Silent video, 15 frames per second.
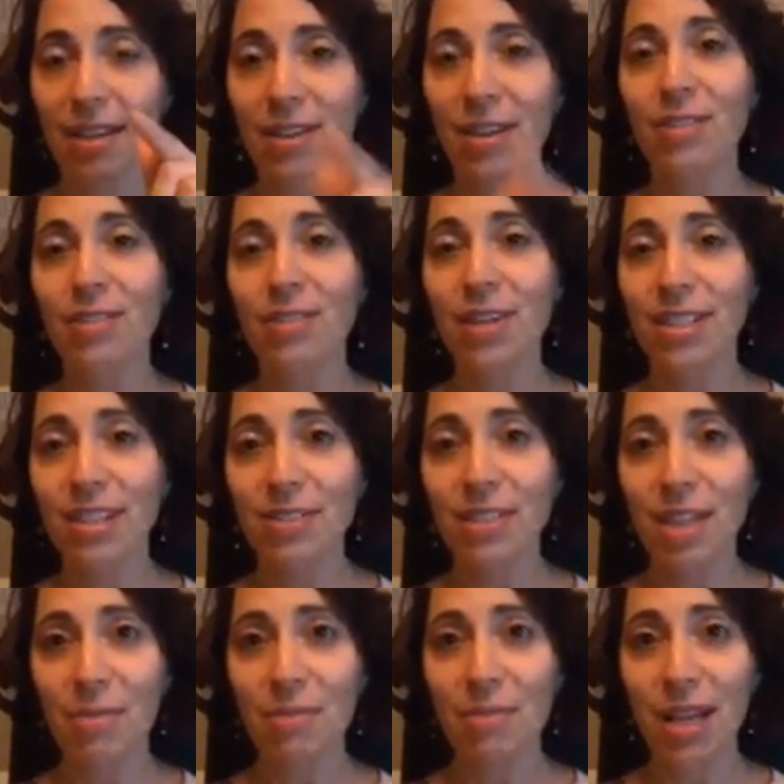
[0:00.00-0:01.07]
Yeah, you guys will have
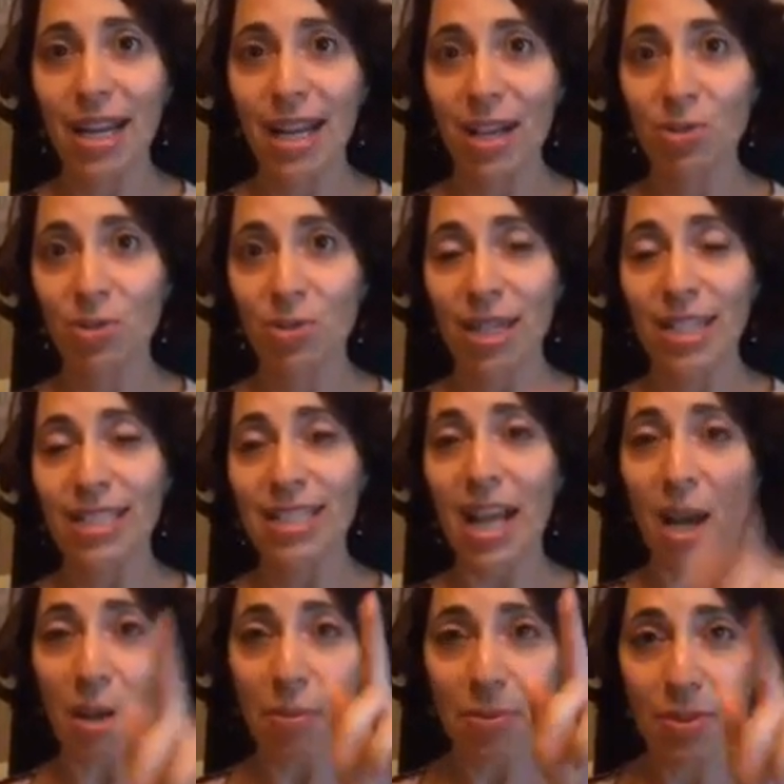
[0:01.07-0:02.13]
to tell me on Android, is
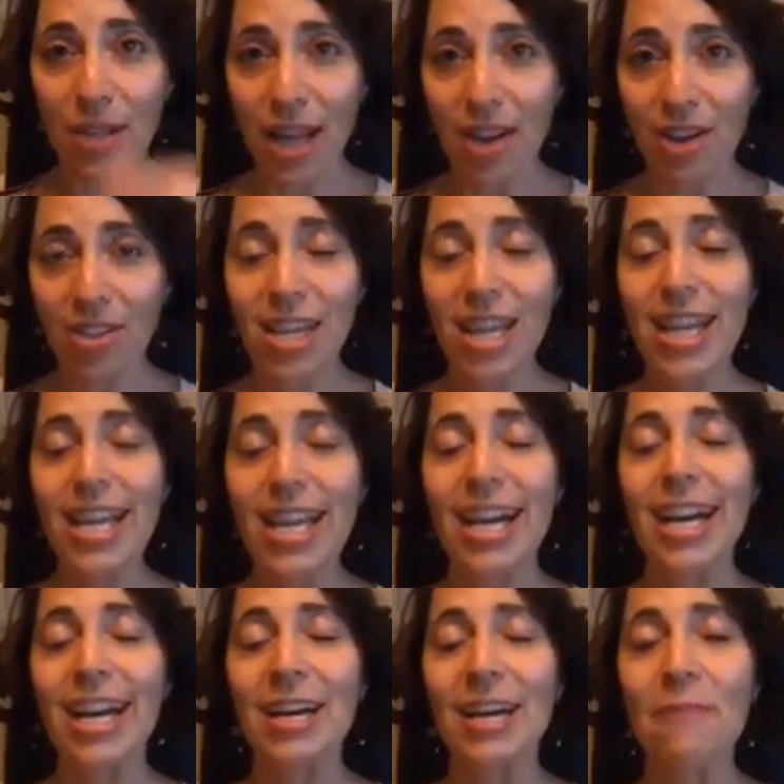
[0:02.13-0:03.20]
it up or down,
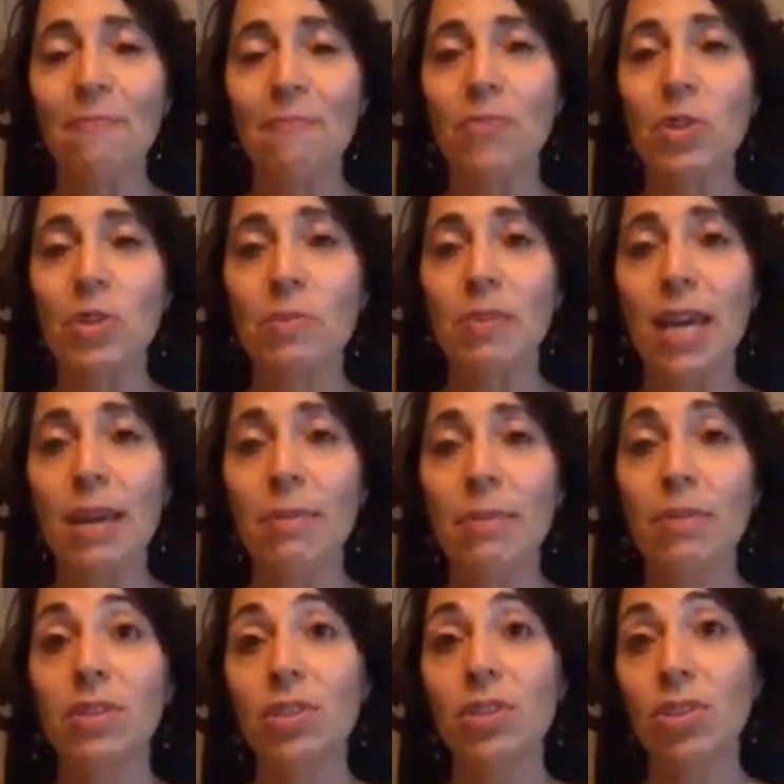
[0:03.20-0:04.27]
to be
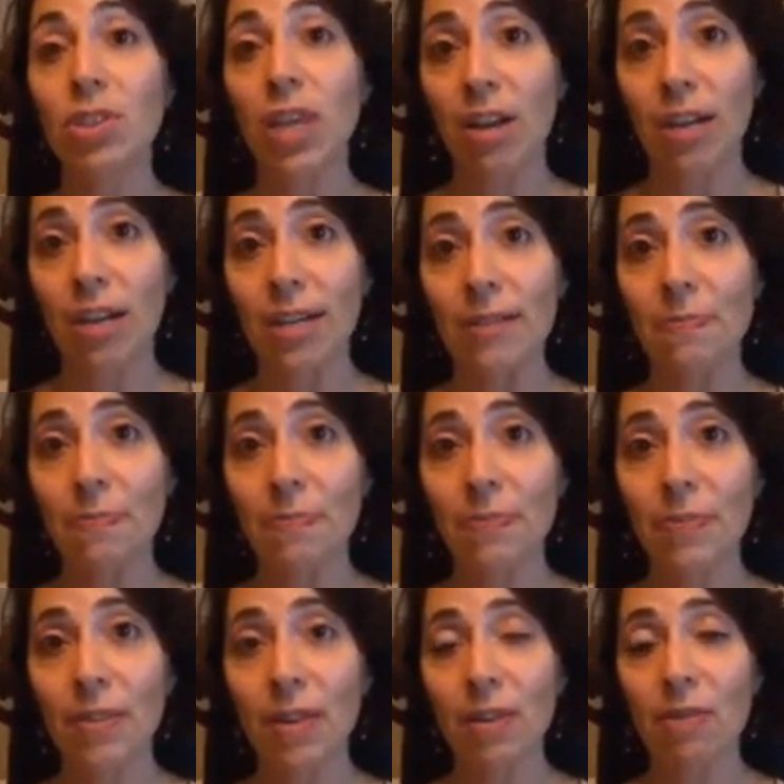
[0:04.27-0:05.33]
able to share it,
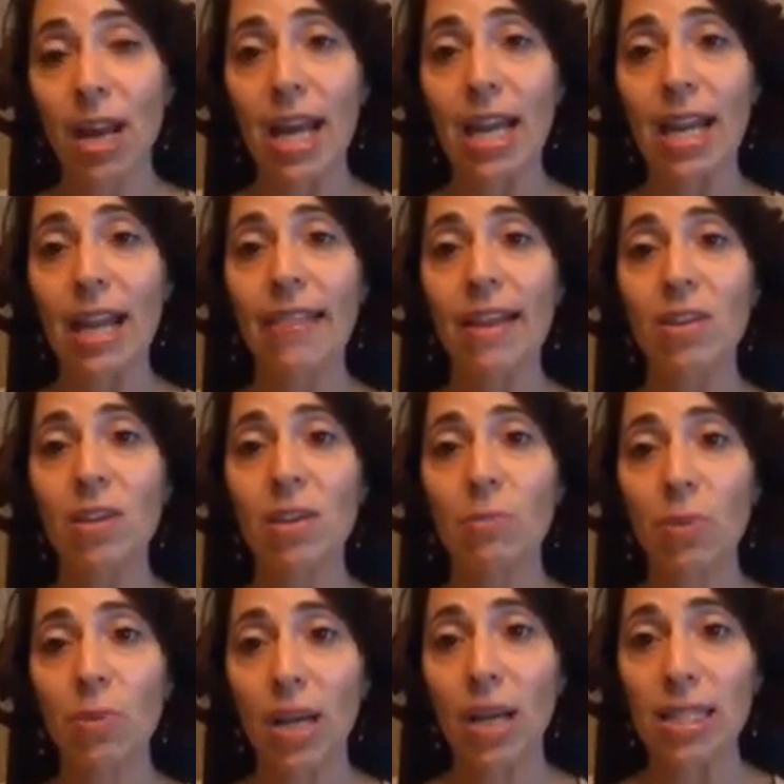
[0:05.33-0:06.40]
right? And then you
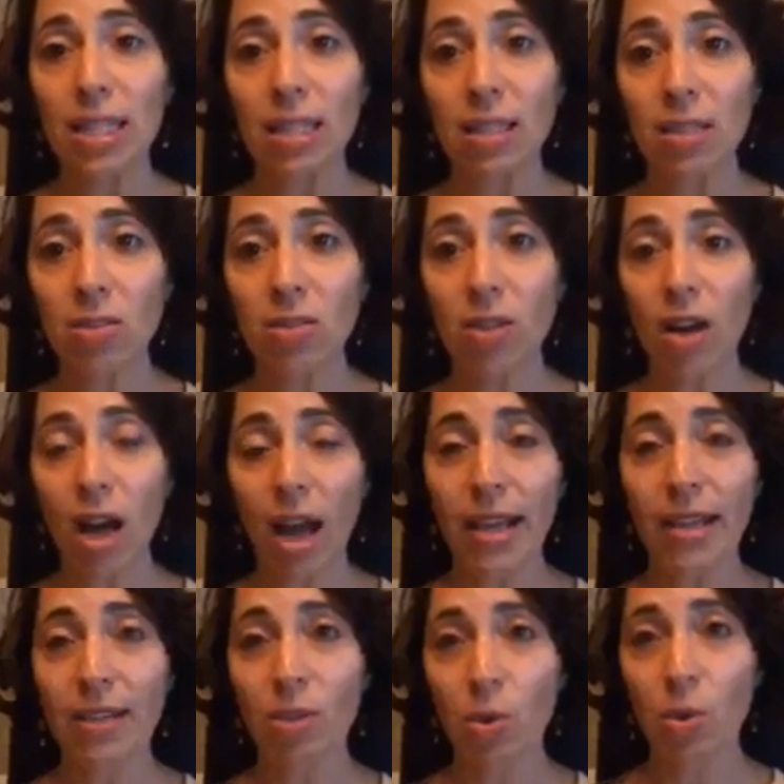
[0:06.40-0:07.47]
can press the little
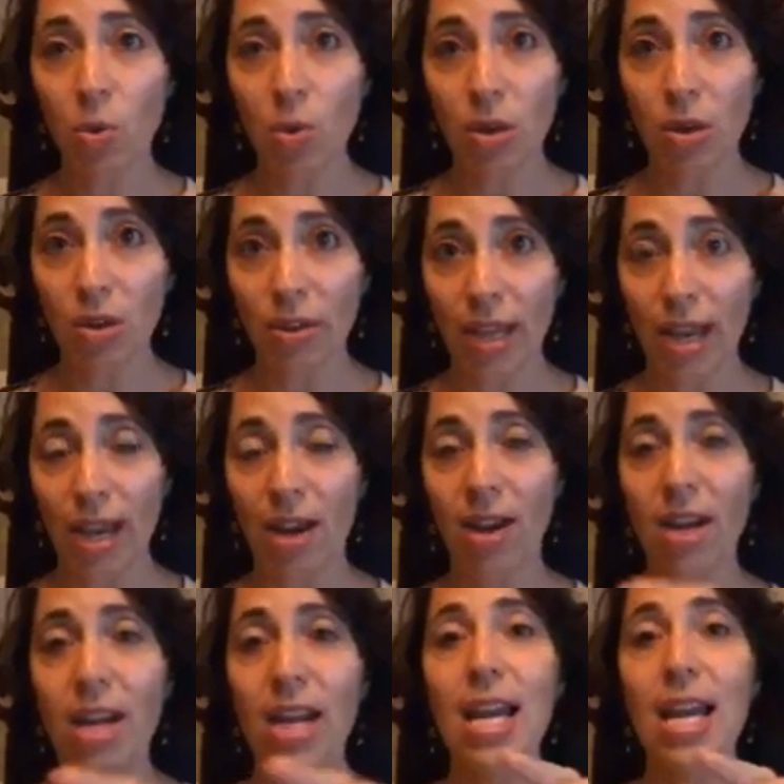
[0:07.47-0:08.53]
guy in the corner
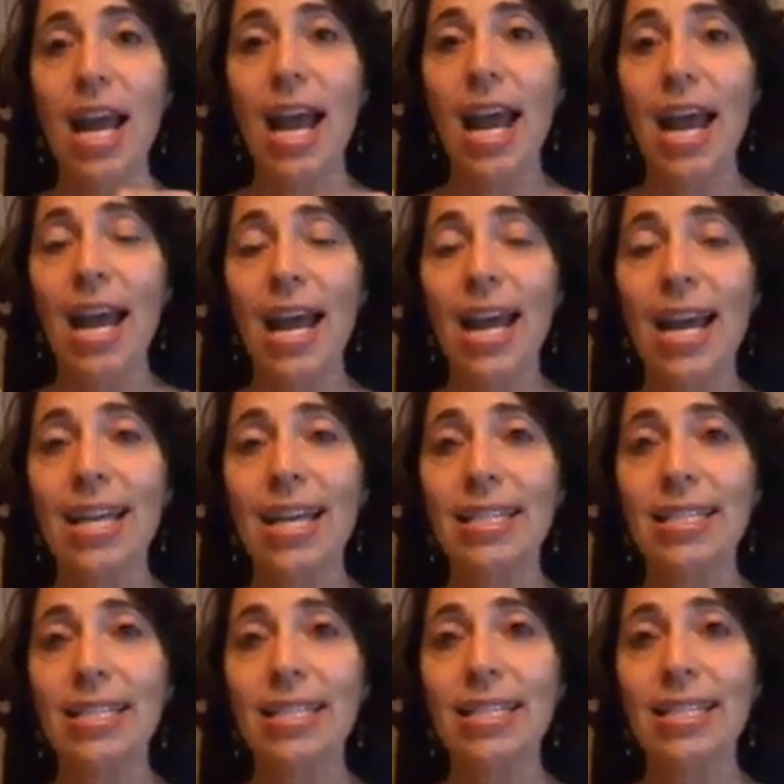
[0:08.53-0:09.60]
there
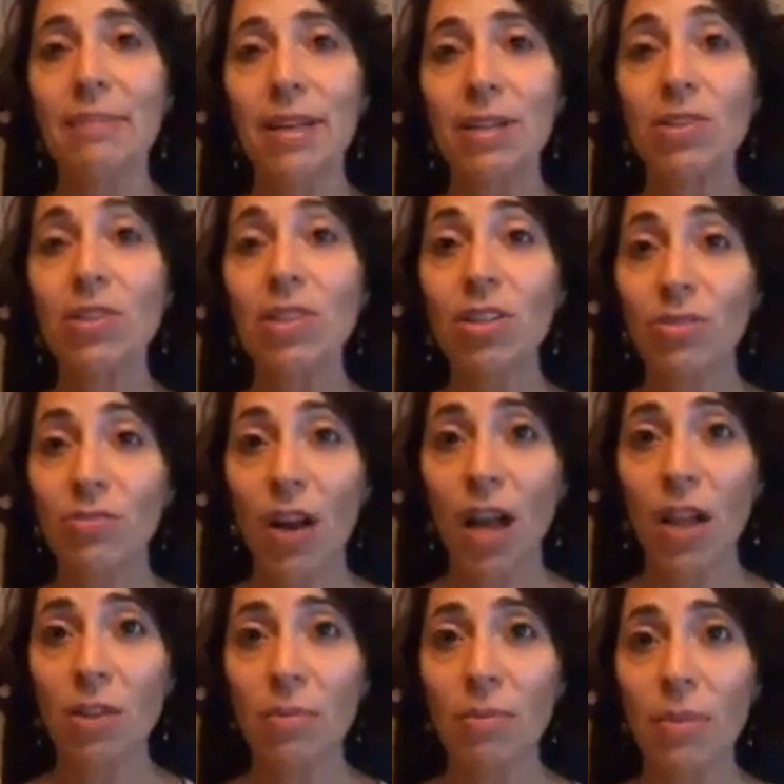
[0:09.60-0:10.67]
and make sure that you're
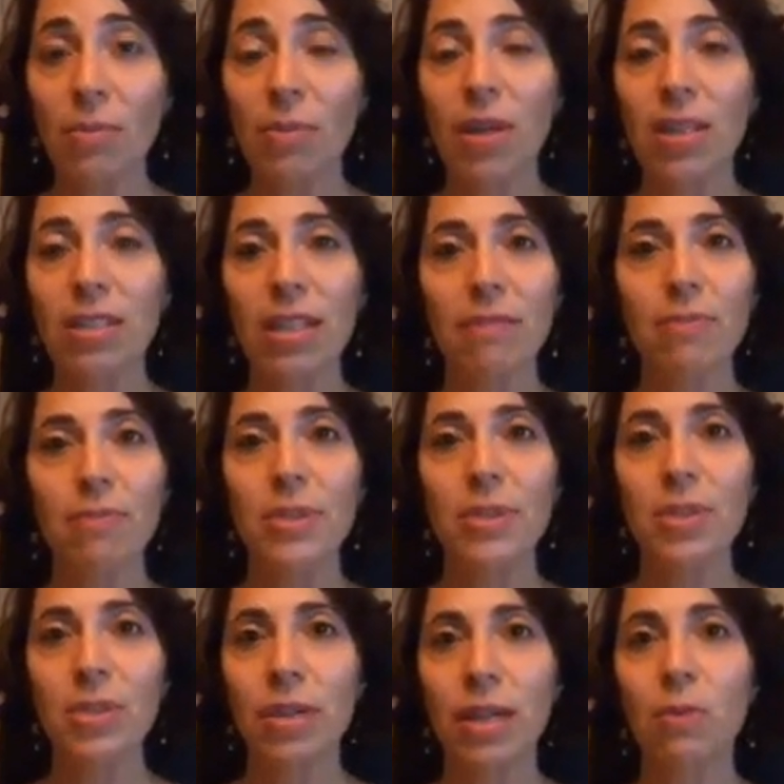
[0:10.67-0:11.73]
following me, because I've
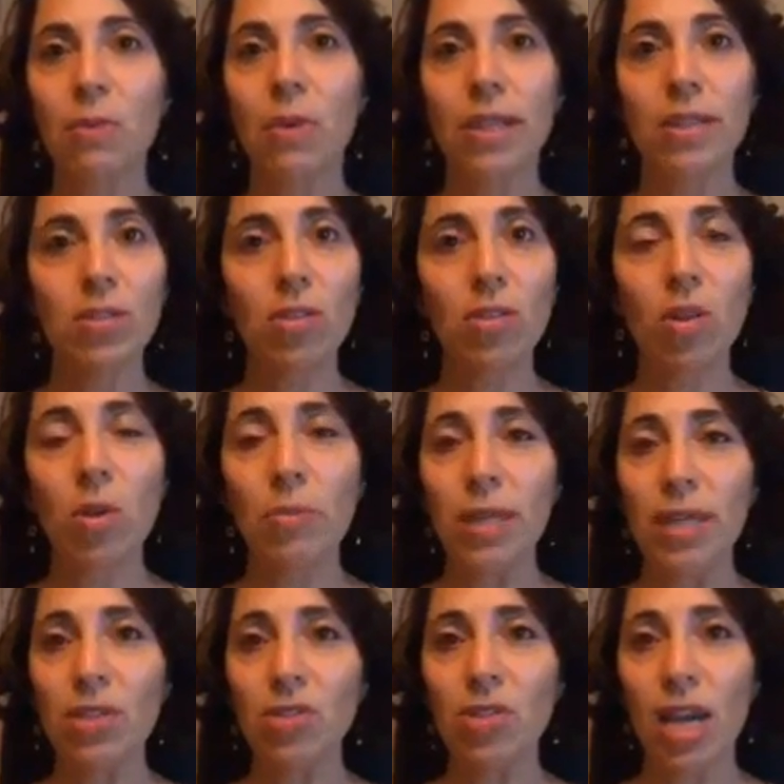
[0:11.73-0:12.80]
been doing one scope
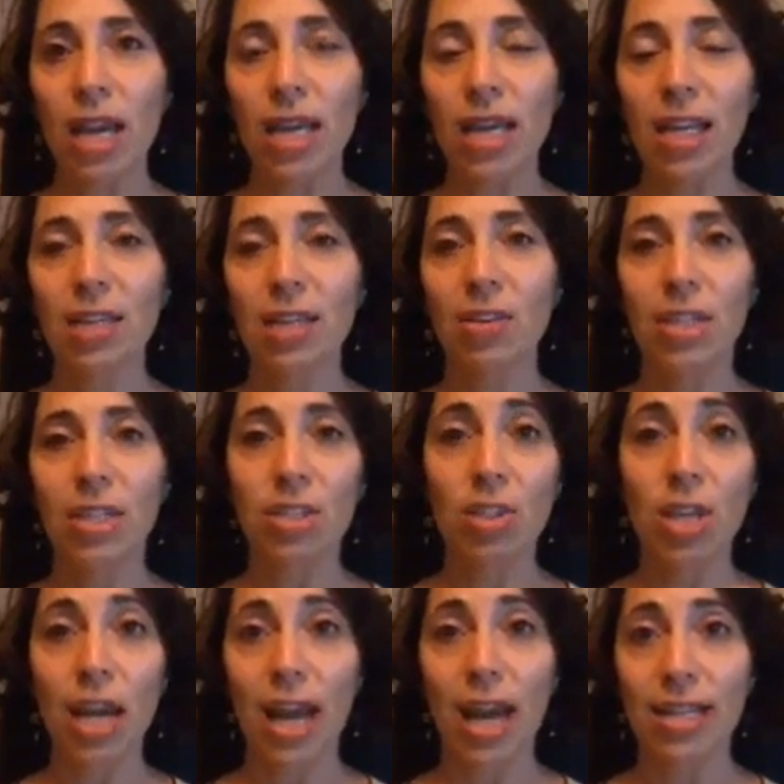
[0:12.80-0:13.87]
each night or
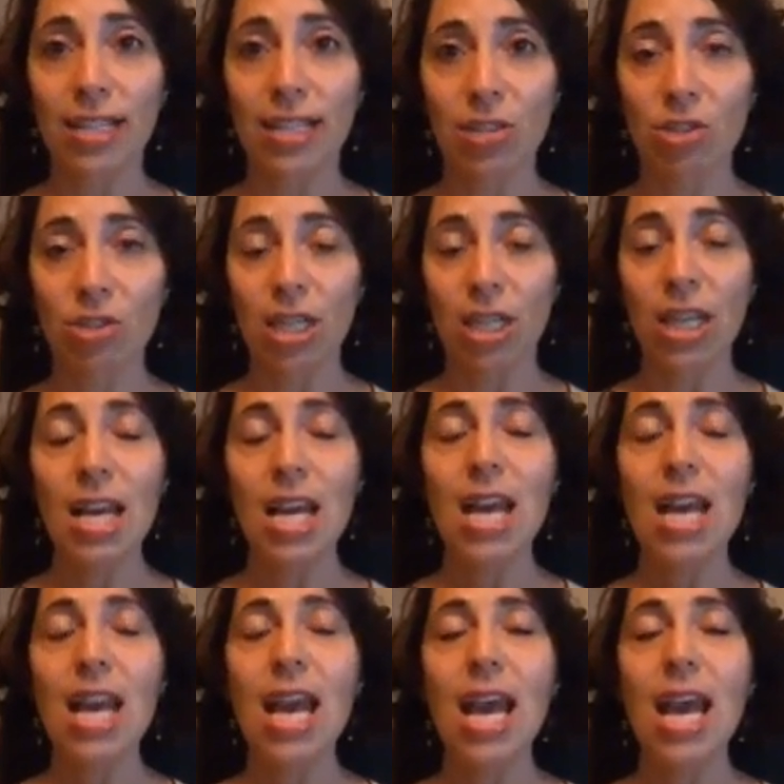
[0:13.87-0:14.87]
each day essentially,